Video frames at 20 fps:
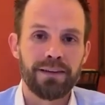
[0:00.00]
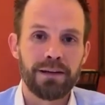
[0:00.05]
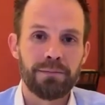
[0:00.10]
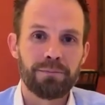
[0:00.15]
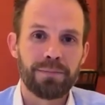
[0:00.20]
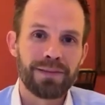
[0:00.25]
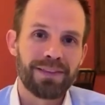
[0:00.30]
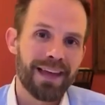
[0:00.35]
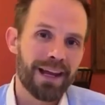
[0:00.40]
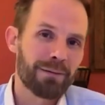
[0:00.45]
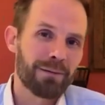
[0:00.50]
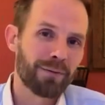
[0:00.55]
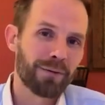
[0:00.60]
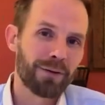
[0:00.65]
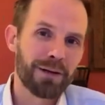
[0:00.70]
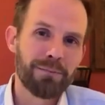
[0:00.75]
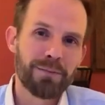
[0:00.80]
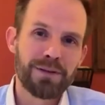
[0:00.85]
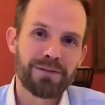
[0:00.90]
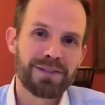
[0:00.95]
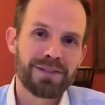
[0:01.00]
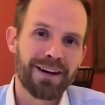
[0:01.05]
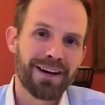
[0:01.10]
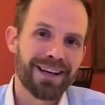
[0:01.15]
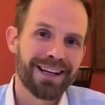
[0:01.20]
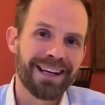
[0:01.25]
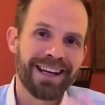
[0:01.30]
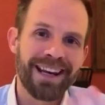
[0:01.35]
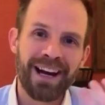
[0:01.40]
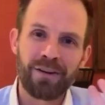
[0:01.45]
but that employee moves on
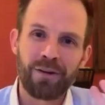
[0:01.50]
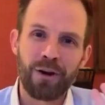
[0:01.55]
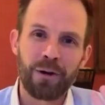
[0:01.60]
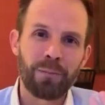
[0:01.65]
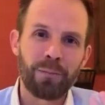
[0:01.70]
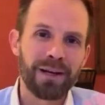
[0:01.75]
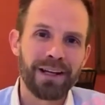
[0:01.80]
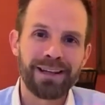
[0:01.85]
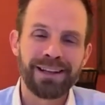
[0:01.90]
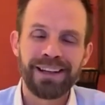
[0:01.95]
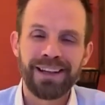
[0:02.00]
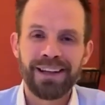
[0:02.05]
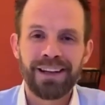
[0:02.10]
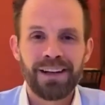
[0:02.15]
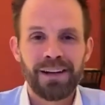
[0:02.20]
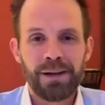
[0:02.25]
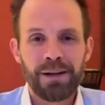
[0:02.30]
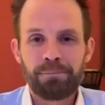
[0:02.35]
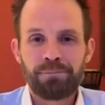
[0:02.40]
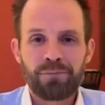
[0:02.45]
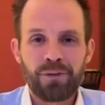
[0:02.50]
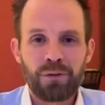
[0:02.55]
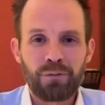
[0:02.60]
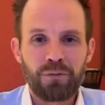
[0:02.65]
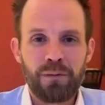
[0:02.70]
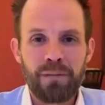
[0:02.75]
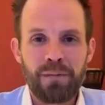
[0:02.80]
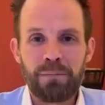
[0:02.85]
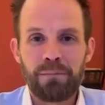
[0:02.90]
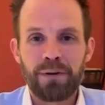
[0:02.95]
and now nobody
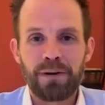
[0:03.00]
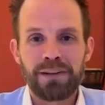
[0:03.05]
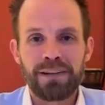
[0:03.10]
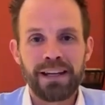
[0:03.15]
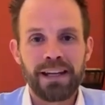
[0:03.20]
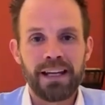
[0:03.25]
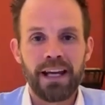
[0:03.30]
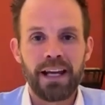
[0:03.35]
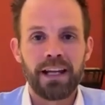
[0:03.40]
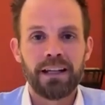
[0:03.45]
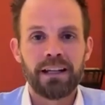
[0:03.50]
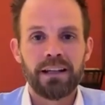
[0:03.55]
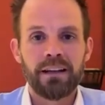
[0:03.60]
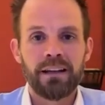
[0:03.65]
remembered to get it